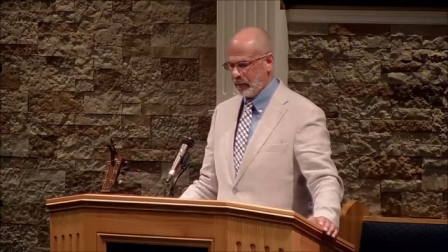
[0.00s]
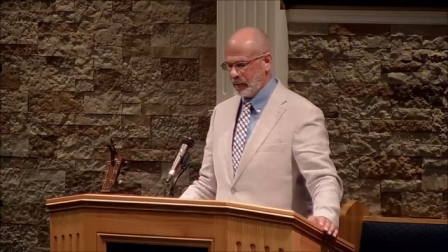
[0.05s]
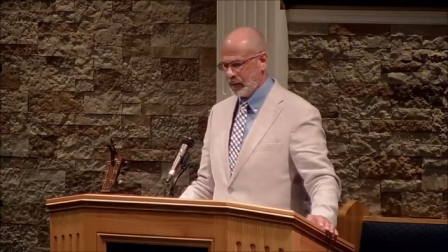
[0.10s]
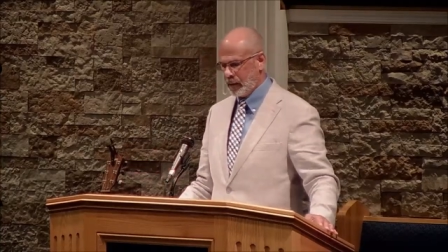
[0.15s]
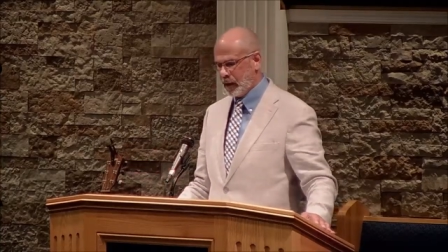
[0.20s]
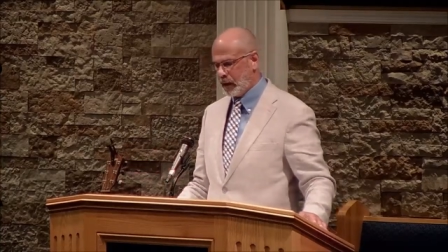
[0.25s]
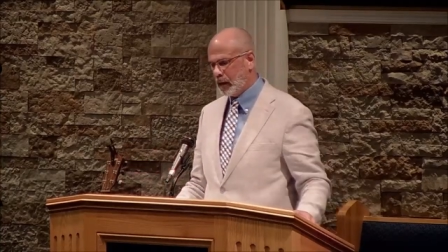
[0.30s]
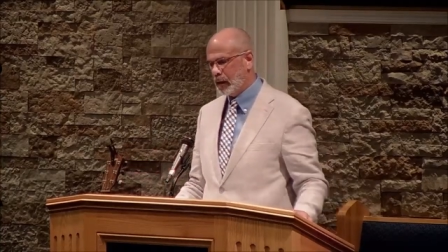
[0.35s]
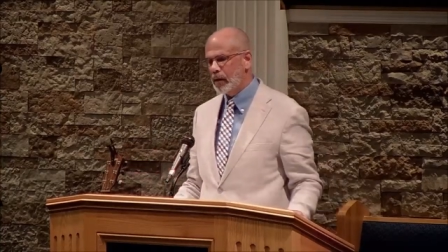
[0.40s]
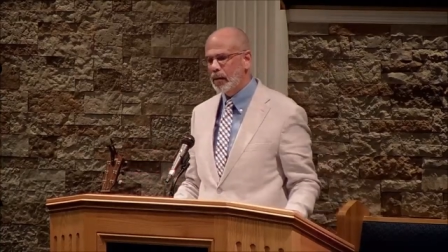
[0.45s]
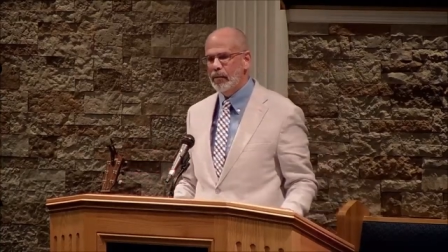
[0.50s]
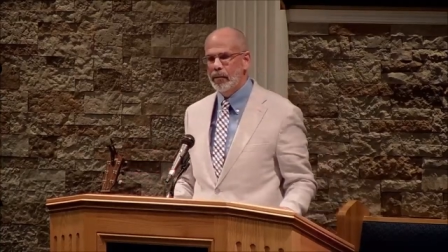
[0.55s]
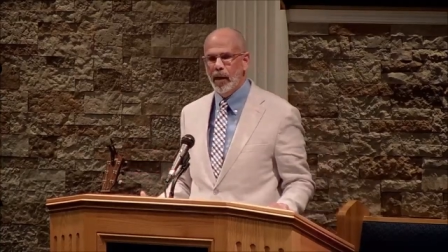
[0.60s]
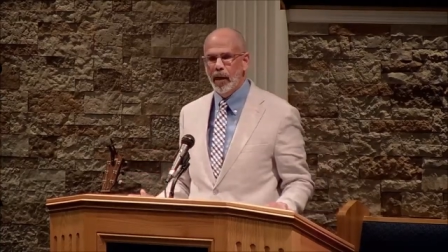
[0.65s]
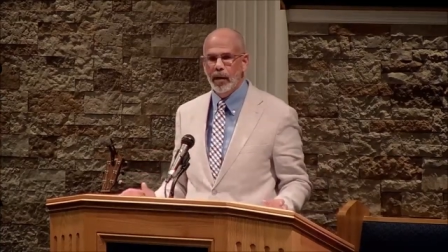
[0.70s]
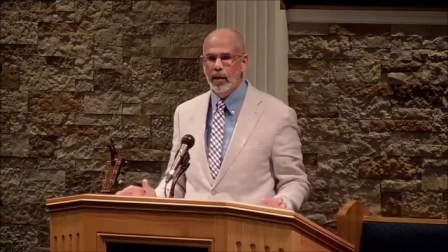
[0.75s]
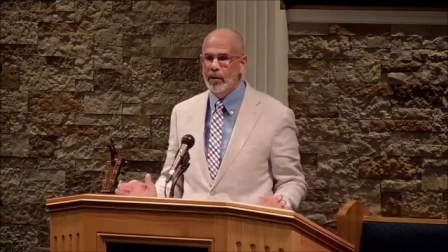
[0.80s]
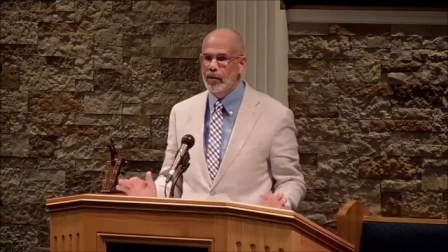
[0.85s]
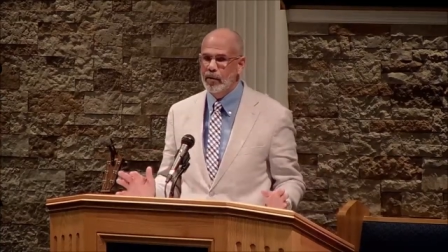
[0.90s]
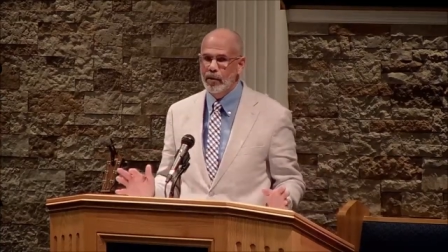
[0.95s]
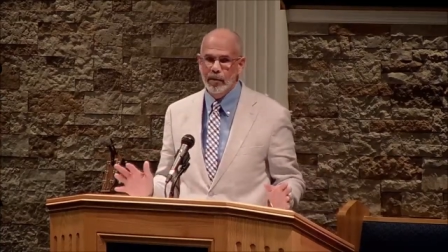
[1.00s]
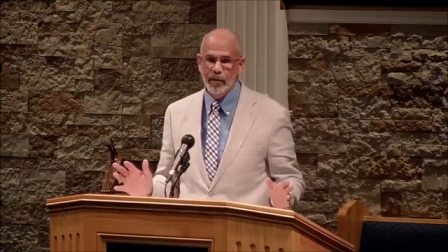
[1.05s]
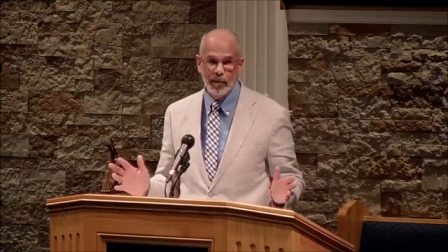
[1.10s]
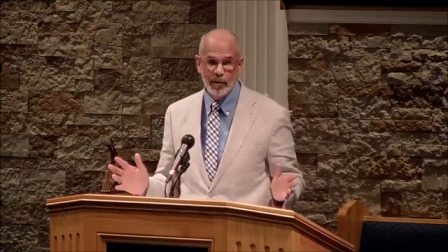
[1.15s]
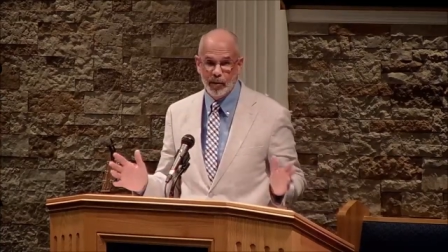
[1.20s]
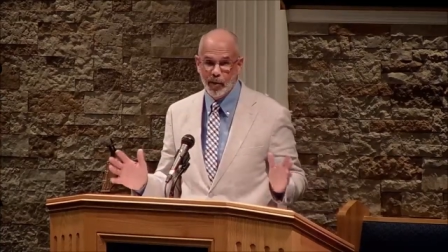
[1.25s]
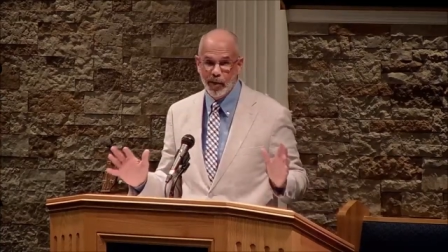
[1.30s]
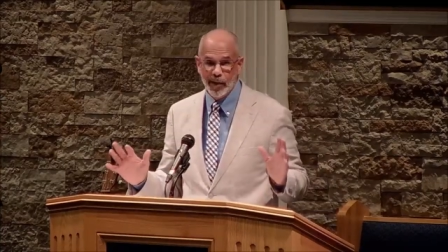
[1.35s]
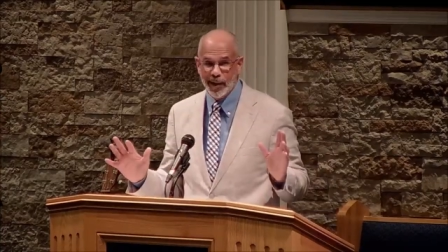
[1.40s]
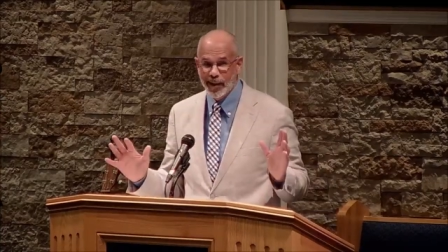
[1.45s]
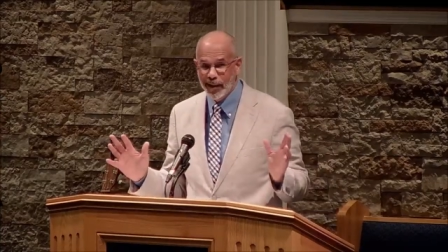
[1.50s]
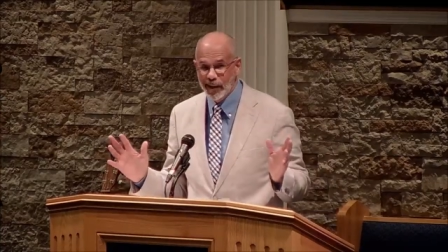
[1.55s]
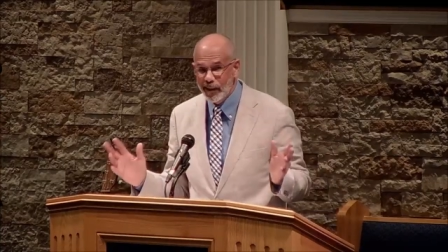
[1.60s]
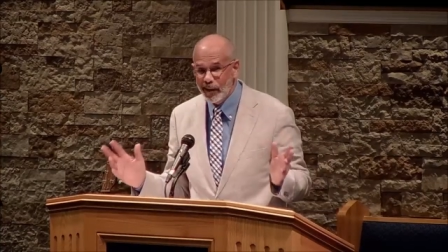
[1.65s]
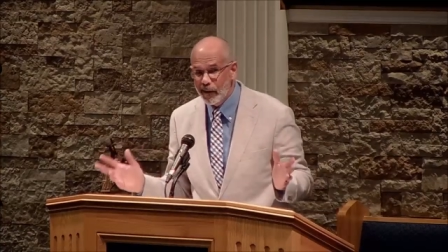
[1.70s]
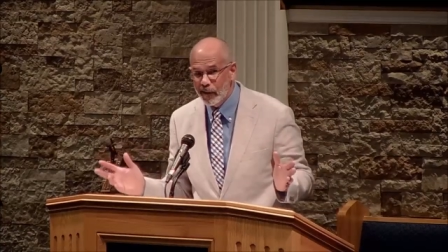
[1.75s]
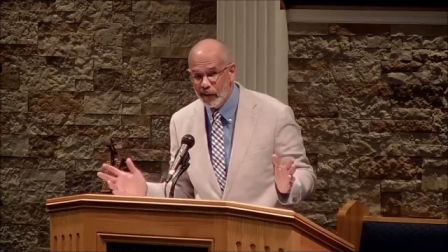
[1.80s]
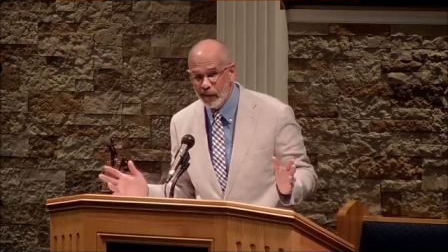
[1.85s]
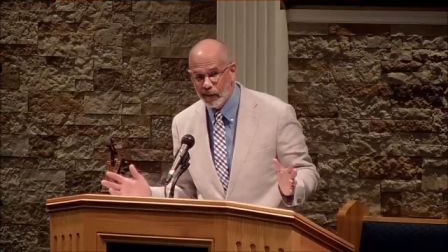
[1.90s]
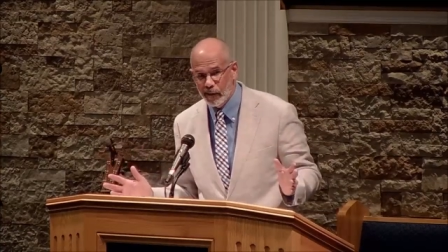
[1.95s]
They're going to make you, it's going to
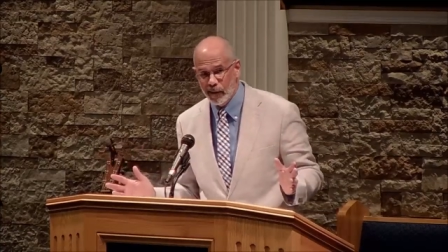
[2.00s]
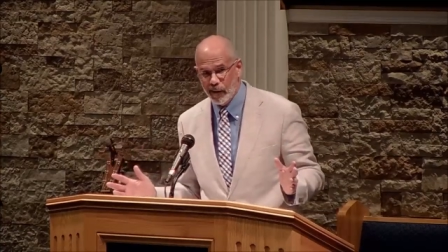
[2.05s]
glitter.